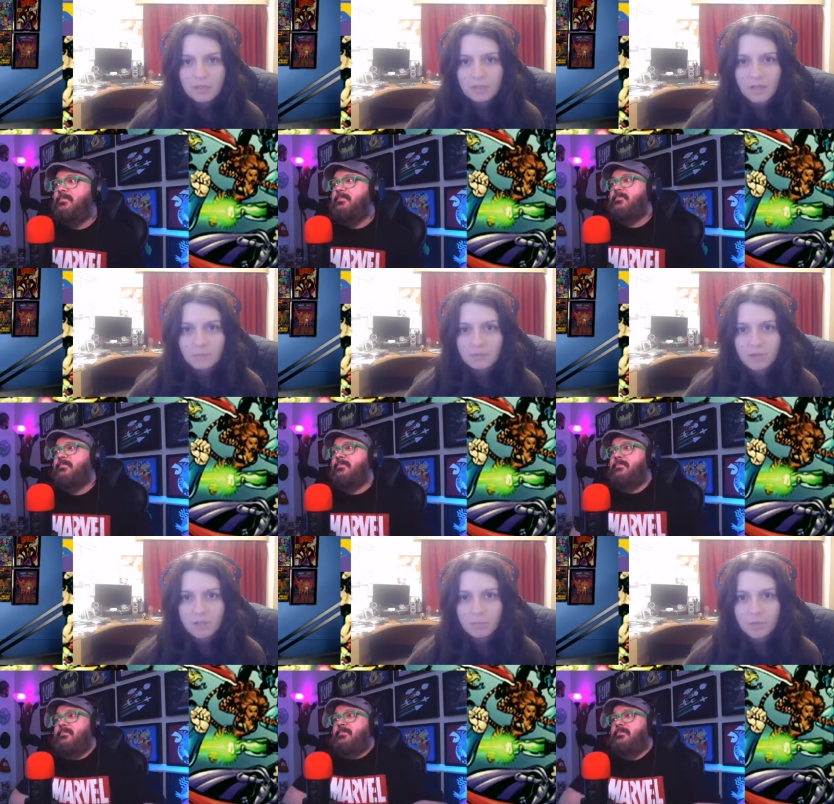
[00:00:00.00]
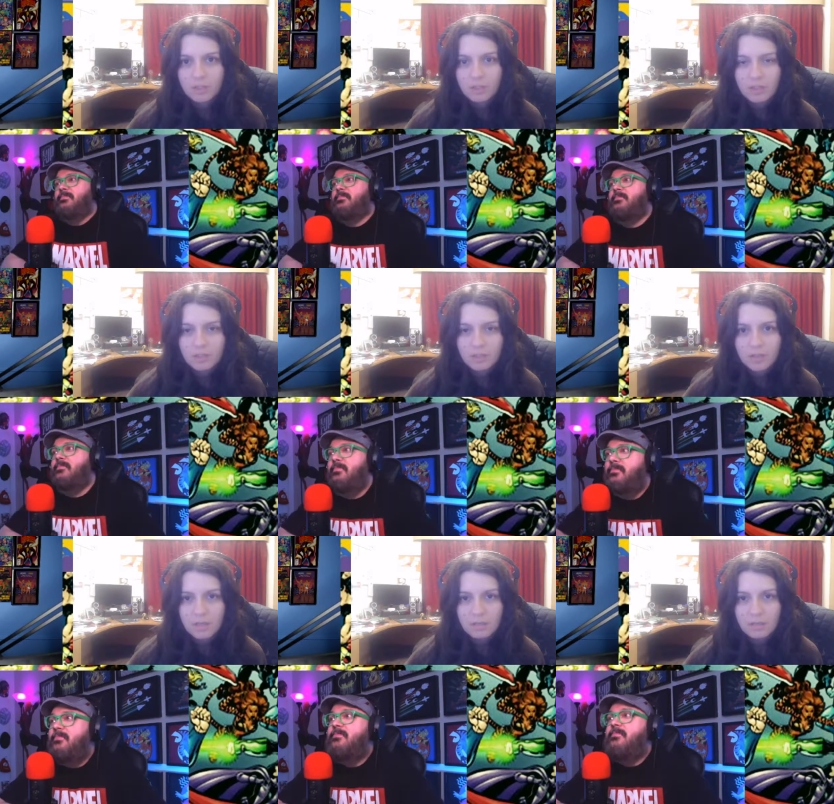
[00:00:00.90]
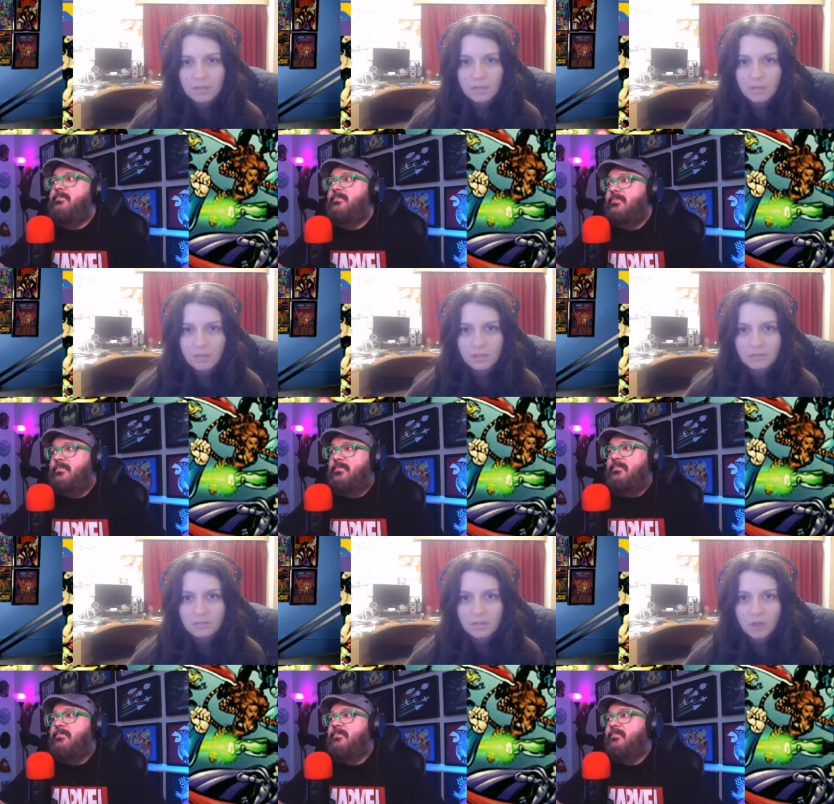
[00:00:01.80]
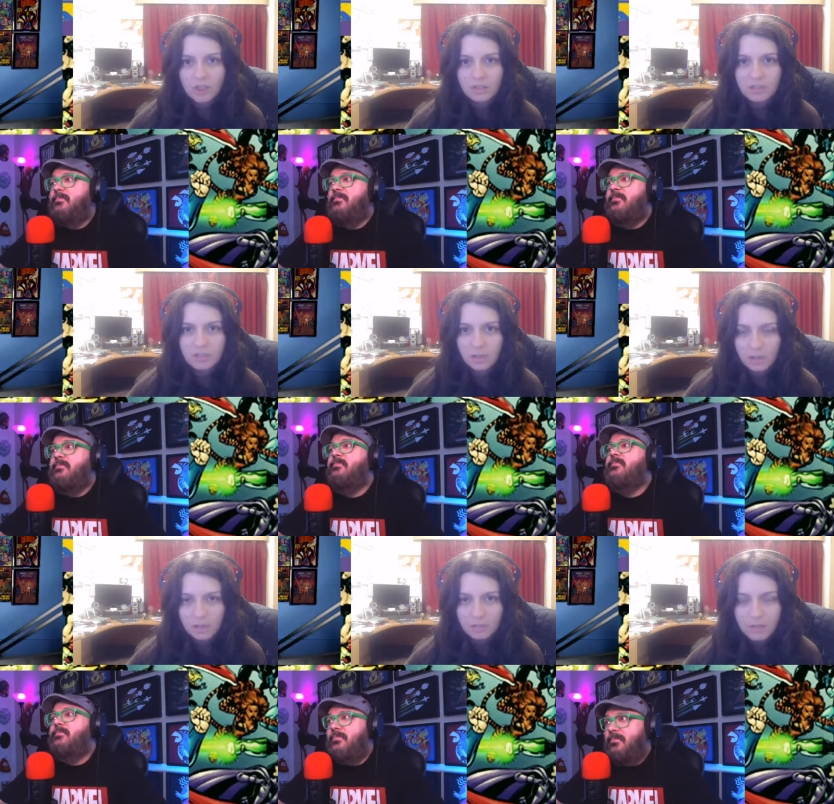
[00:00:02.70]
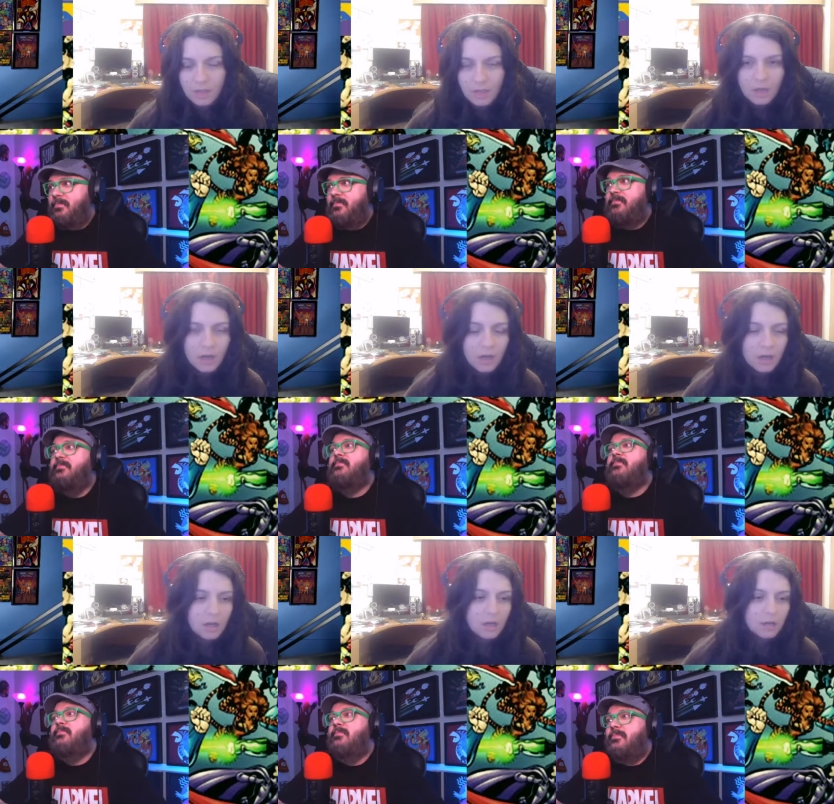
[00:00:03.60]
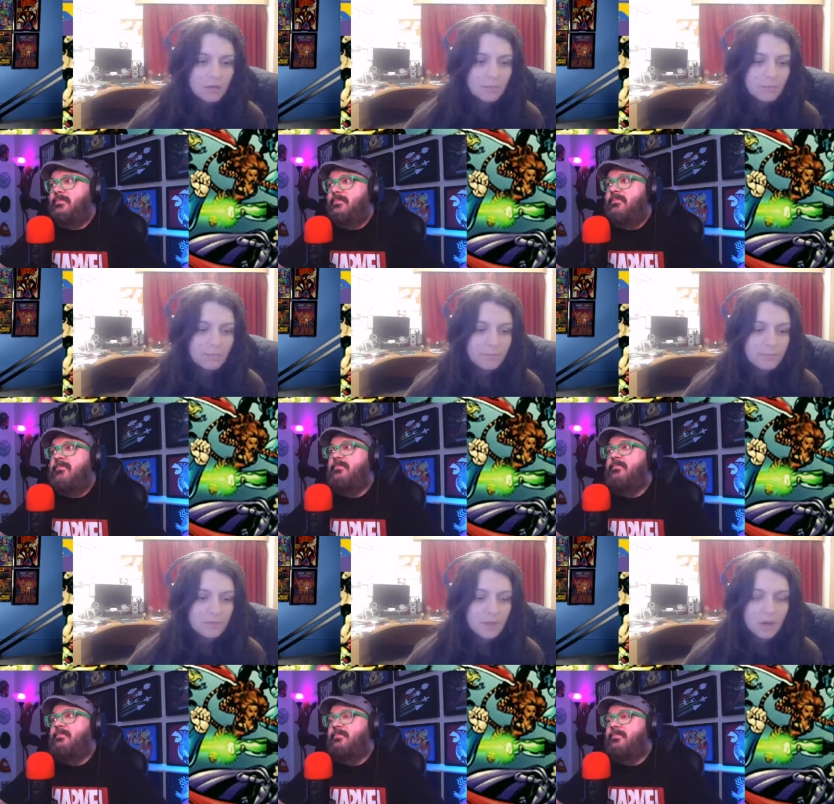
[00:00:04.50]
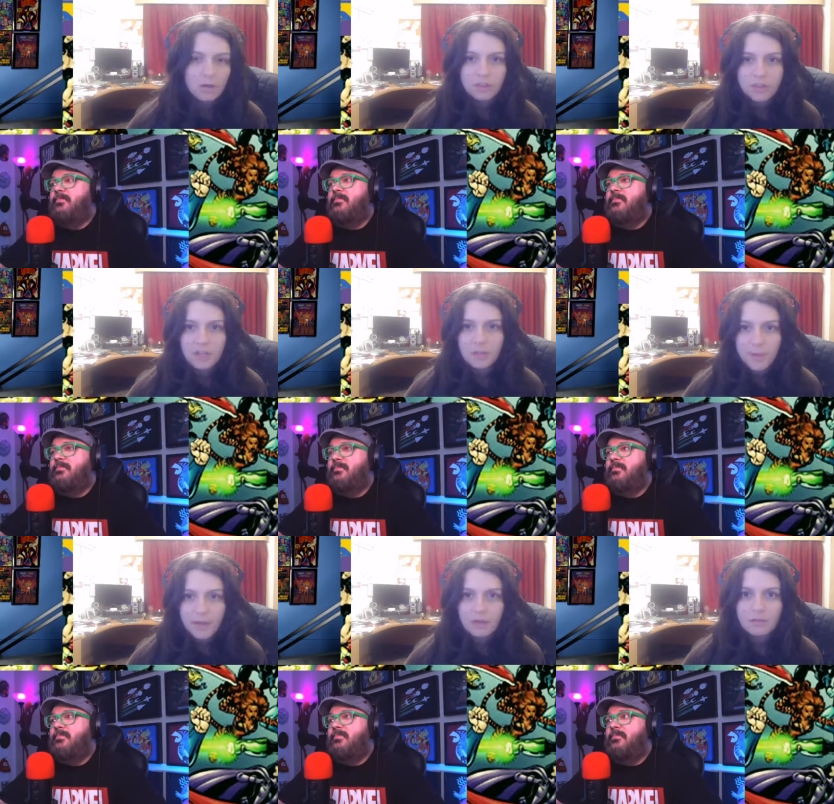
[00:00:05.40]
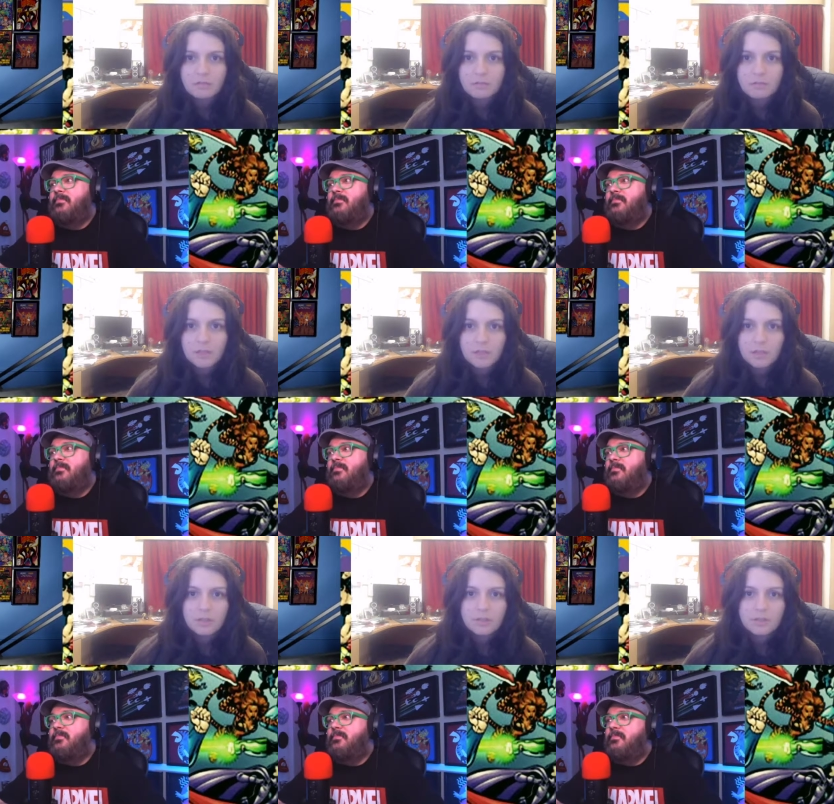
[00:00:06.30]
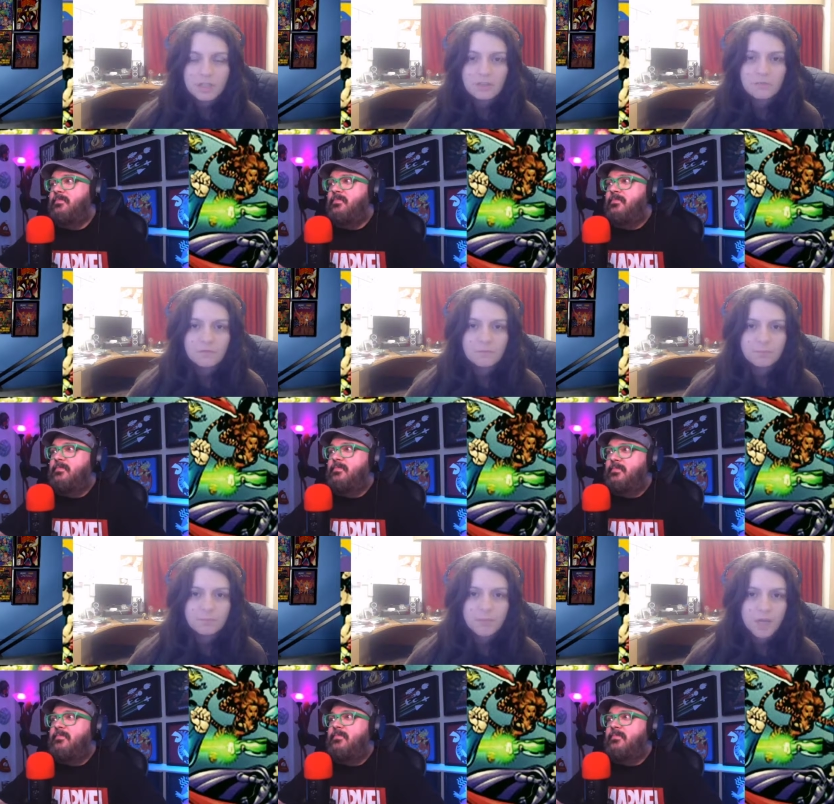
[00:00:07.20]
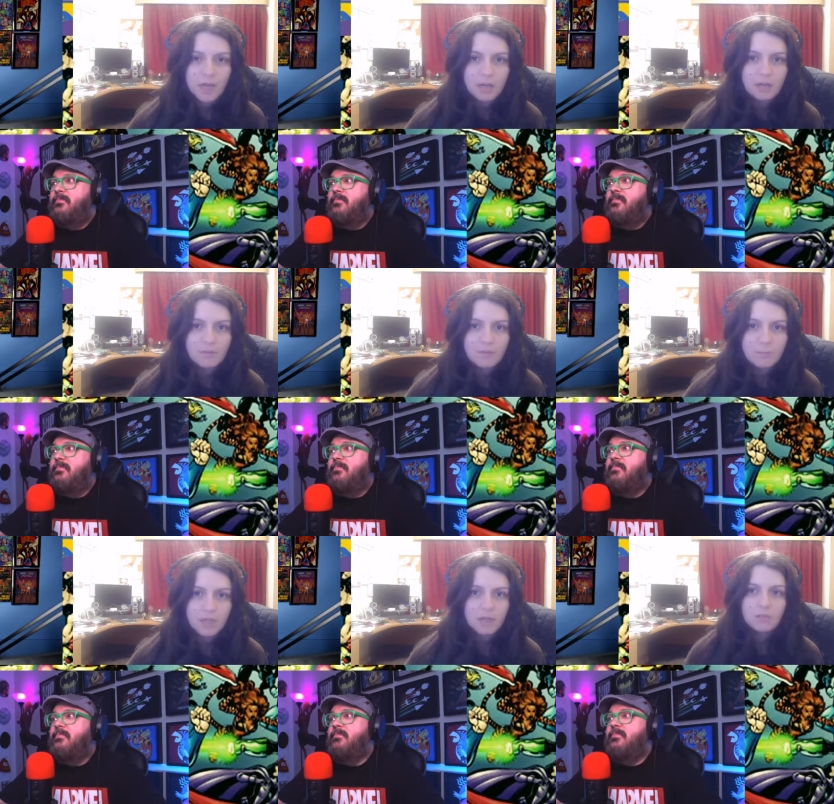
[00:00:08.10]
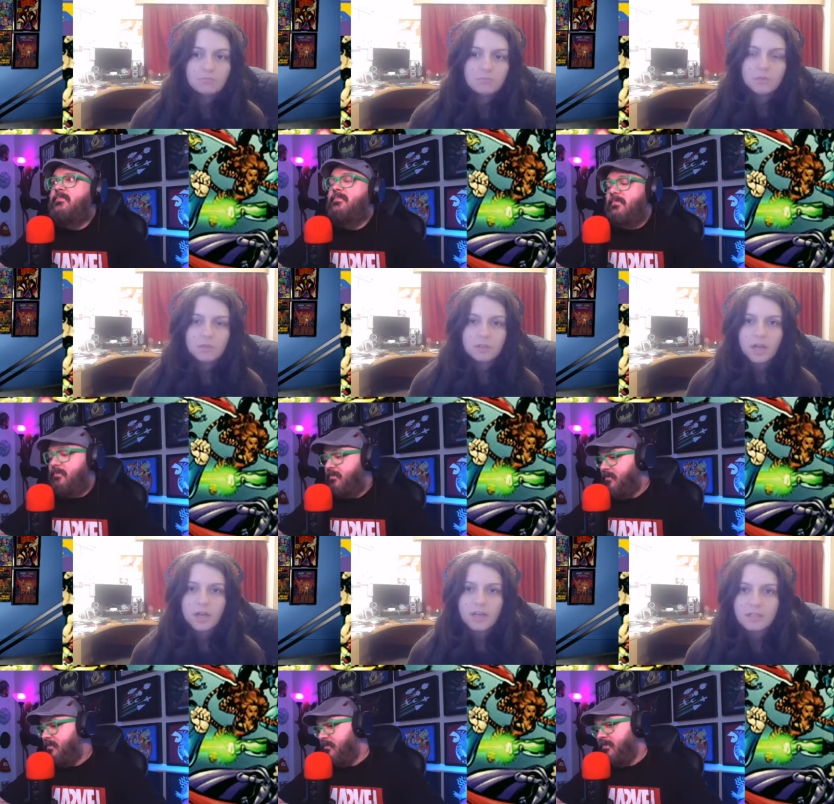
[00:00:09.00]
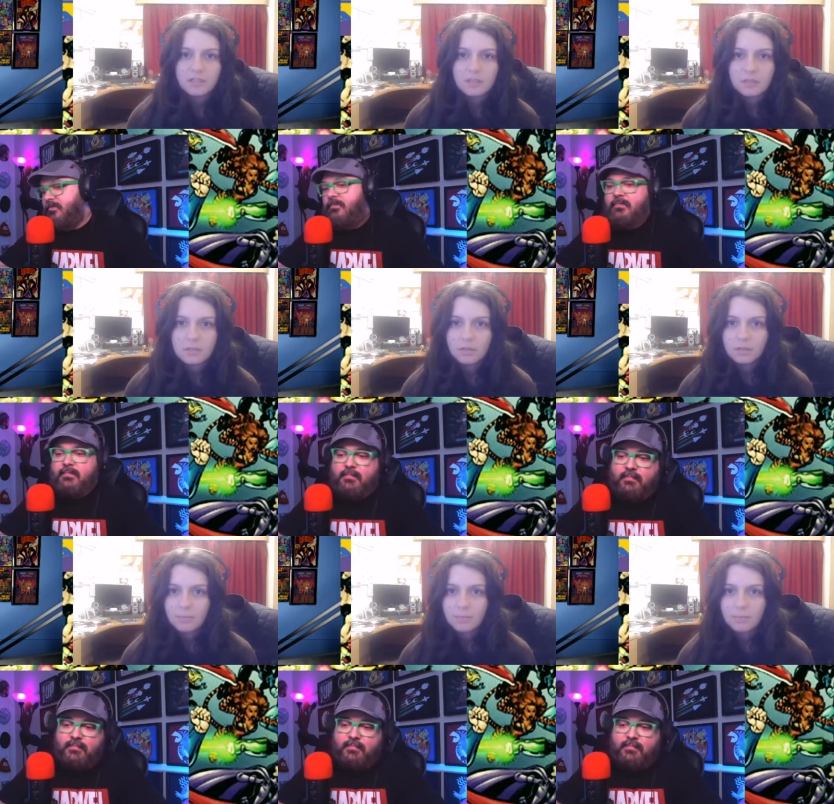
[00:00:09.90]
Speaker 1: of the lamp granting wishes, it's a dodgy stone. Um, the whole thing about you know Steve kind of being miracleized into another